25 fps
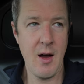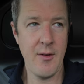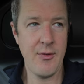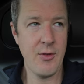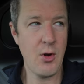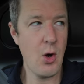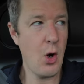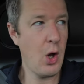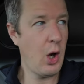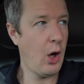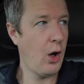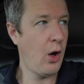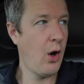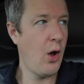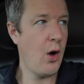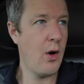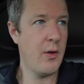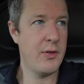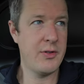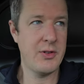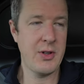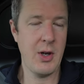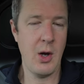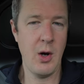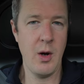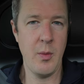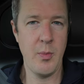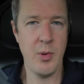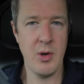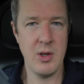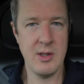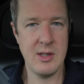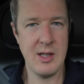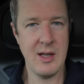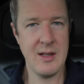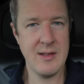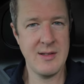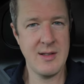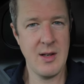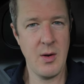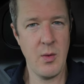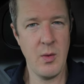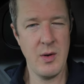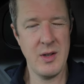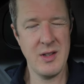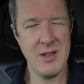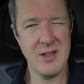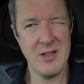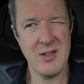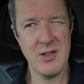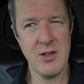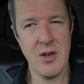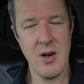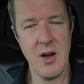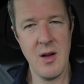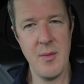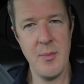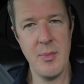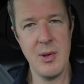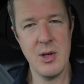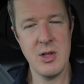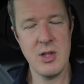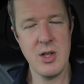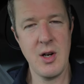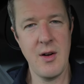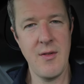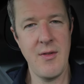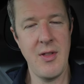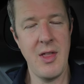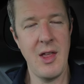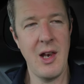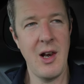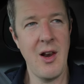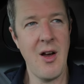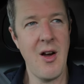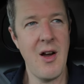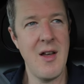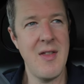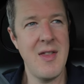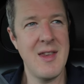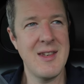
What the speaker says: I've got a lot of solar projects that I want to just try and push over the line.